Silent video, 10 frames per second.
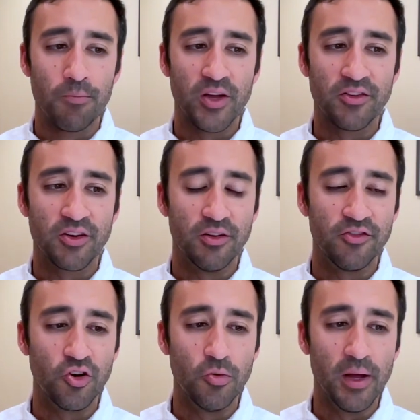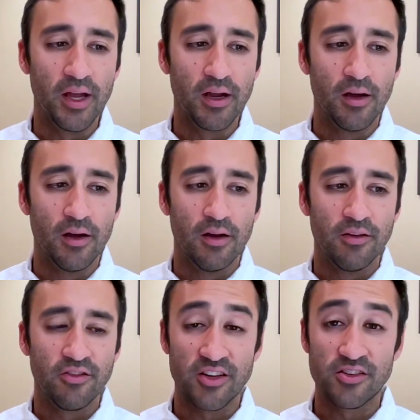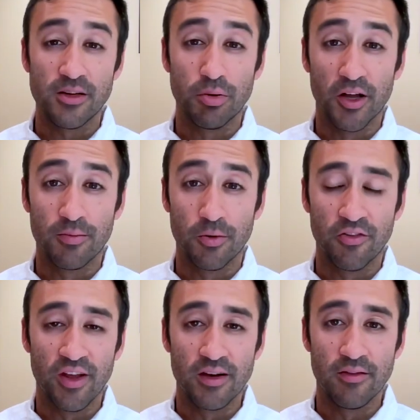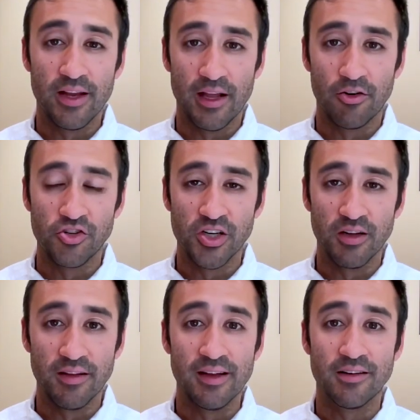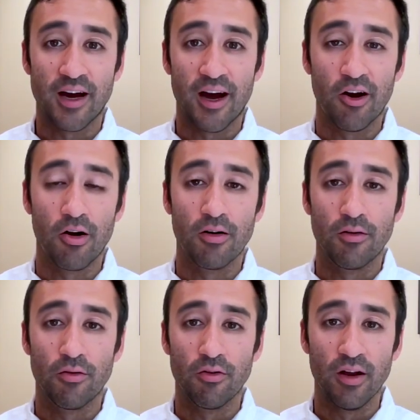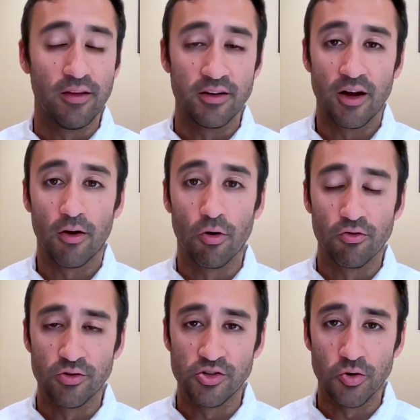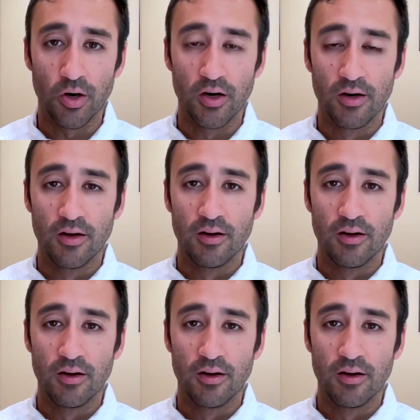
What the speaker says: it's consuming 60+% of the energy in the entire grocery store.